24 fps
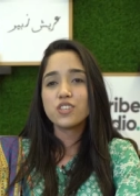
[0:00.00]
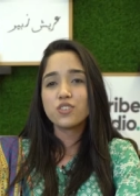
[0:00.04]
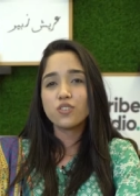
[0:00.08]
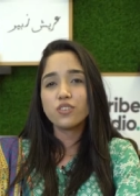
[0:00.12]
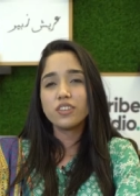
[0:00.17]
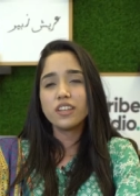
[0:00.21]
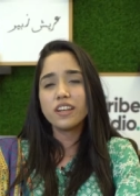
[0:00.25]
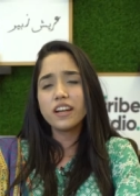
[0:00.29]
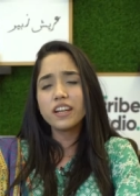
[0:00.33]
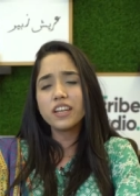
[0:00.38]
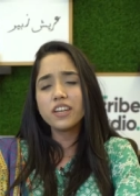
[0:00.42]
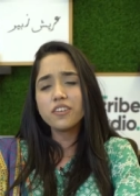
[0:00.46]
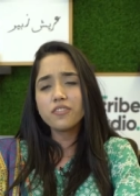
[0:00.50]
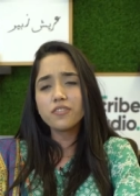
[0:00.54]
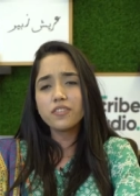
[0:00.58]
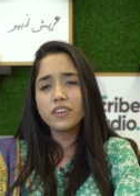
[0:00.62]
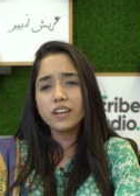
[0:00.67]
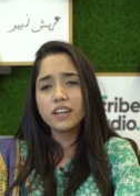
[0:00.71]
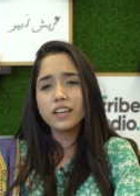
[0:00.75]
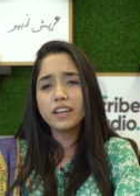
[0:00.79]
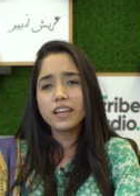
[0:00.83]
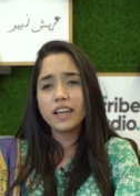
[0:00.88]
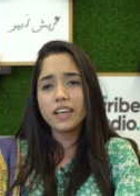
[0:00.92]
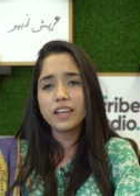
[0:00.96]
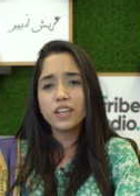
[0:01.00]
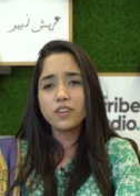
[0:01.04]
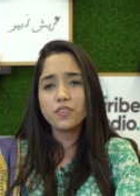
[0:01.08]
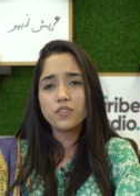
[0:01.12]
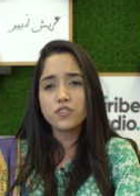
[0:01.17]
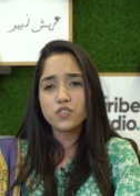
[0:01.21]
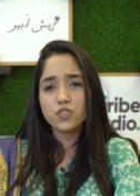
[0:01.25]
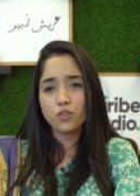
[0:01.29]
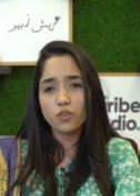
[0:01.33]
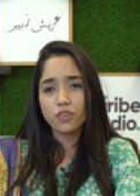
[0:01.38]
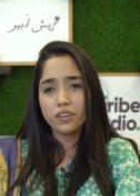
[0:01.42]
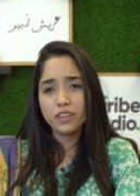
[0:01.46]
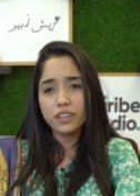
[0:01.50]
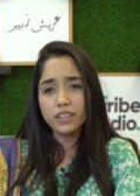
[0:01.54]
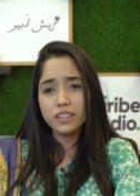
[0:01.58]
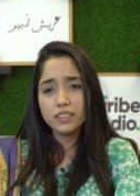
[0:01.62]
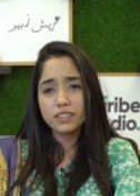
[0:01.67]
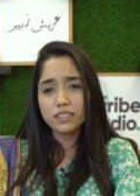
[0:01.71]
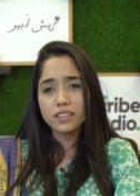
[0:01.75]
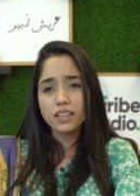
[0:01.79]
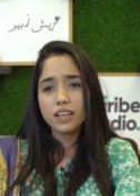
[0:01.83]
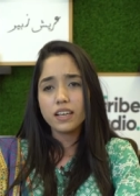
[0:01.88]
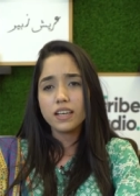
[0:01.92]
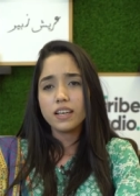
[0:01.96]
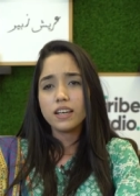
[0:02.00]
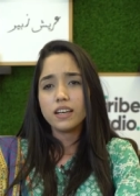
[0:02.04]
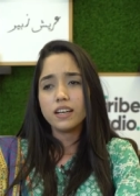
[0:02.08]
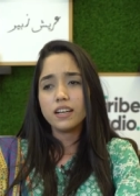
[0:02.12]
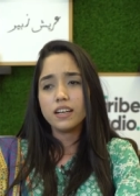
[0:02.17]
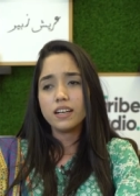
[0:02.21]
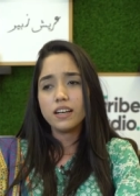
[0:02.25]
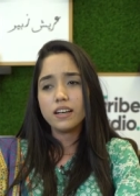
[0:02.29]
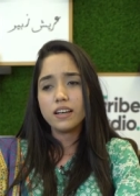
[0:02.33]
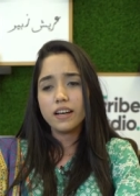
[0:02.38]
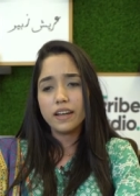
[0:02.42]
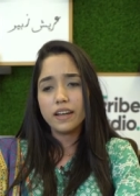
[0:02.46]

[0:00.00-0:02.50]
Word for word: So there are different kind of stories. Uh,